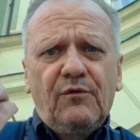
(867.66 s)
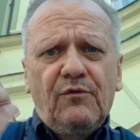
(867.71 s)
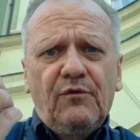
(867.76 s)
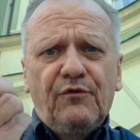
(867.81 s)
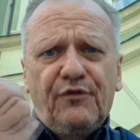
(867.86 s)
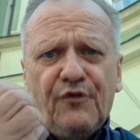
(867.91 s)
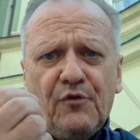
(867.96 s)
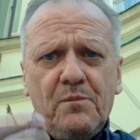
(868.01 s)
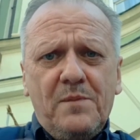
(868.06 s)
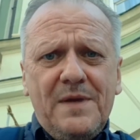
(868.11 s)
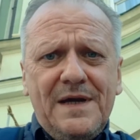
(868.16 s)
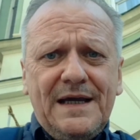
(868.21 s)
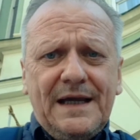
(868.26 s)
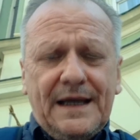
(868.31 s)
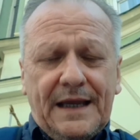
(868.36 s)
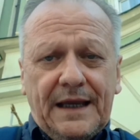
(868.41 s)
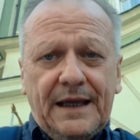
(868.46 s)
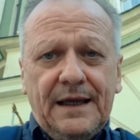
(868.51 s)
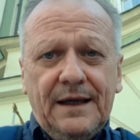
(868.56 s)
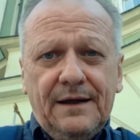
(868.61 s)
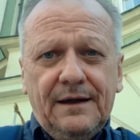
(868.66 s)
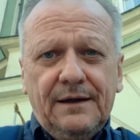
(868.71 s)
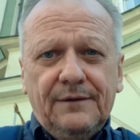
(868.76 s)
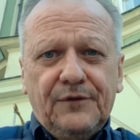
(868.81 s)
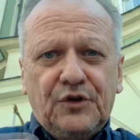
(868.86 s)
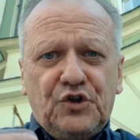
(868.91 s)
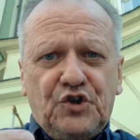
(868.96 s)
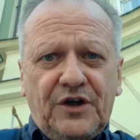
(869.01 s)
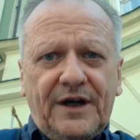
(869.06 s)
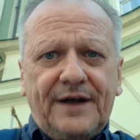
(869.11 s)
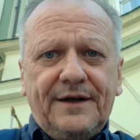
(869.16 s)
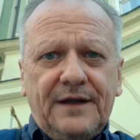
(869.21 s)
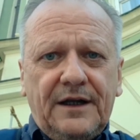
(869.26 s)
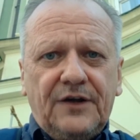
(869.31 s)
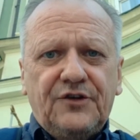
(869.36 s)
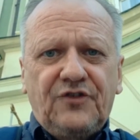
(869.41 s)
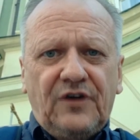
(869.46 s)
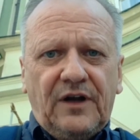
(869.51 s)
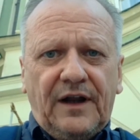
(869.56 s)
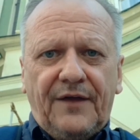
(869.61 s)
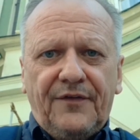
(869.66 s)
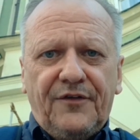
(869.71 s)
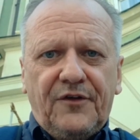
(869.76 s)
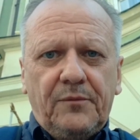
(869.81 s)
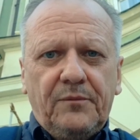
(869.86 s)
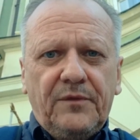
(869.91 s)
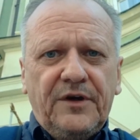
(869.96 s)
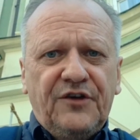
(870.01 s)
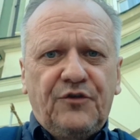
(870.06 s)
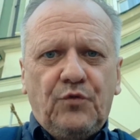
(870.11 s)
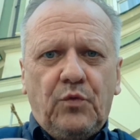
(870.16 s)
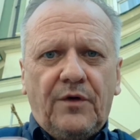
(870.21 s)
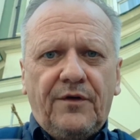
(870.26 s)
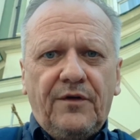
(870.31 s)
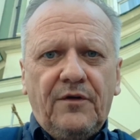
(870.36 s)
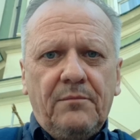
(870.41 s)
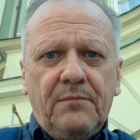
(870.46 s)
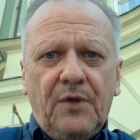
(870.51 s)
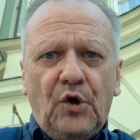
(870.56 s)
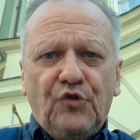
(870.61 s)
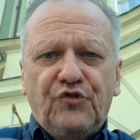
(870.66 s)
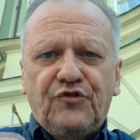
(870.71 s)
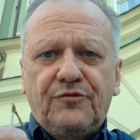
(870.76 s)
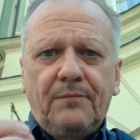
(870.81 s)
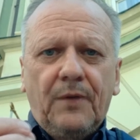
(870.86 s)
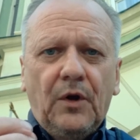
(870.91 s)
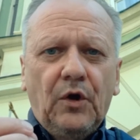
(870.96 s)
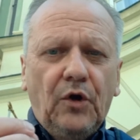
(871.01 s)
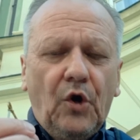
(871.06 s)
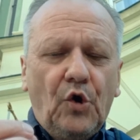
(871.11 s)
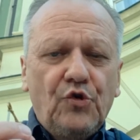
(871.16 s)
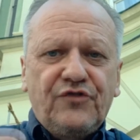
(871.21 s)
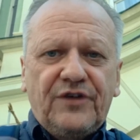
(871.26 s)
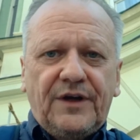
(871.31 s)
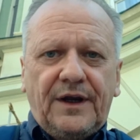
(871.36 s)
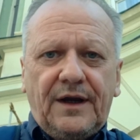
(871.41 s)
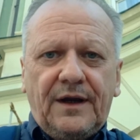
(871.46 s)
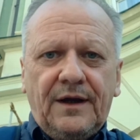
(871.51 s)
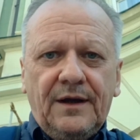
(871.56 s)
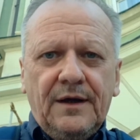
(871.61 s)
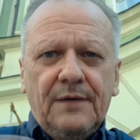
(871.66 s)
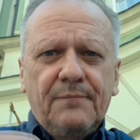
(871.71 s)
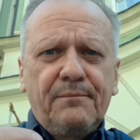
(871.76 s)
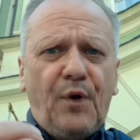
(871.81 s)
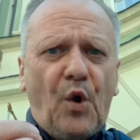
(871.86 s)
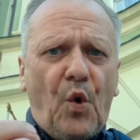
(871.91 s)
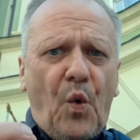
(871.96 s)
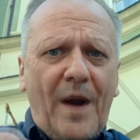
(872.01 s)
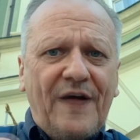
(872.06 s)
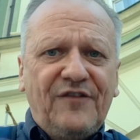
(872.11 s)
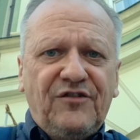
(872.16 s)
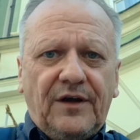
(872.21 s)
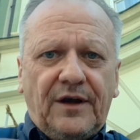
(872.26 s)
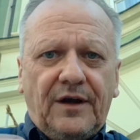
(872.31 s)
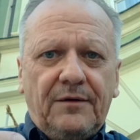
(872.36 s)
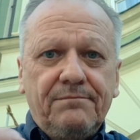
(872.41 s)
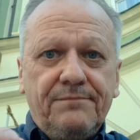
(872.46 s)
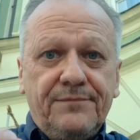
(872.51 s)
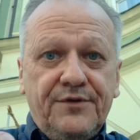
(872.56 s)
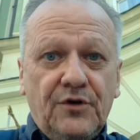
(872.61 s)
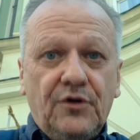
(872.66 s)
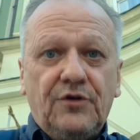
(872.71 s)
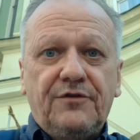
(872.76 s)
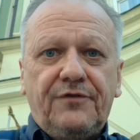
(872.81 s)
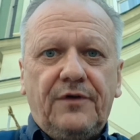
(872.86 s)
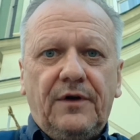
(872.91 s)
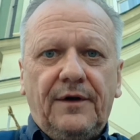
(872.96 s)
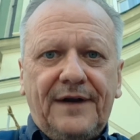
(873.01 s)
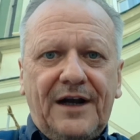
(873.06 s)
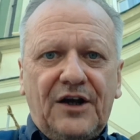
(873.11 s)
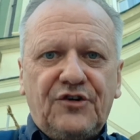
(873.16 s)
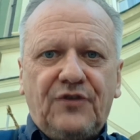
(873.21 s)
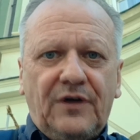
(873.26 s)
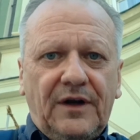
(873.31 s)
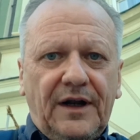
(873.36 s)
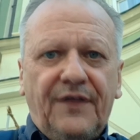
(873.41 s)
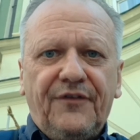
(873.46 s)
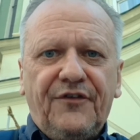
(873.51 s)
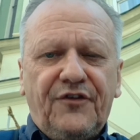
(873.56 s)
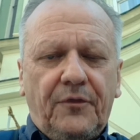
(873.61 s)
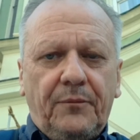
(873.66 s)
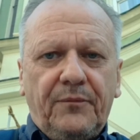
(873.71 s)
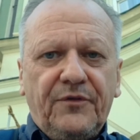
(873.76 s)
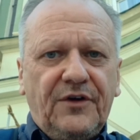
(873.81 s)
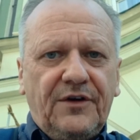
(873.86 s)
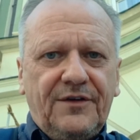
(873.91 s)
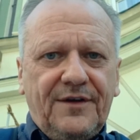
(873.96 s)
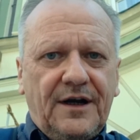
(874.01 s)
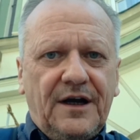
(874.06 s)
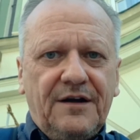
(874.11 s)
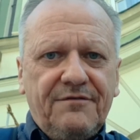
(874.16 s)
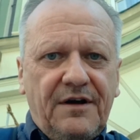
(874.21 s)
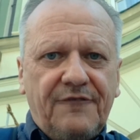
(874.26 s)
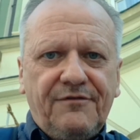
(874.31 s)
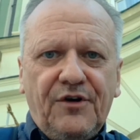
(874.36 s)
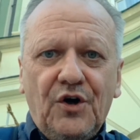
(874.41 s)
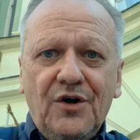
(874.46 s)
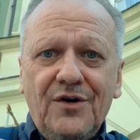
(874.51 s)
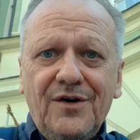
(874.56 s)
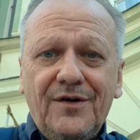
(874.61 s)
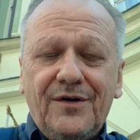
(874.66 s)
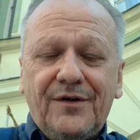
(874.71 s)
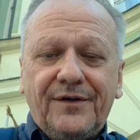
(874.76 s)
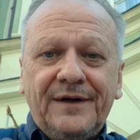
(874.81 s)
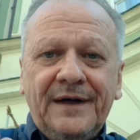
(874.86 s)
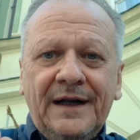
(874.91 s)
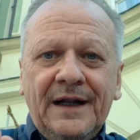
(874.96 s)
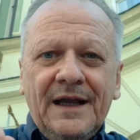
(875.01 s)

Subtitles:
For me, the Czech national anthem is one of the most melodic, poetic and beautiful national anthems I think I've ever heard.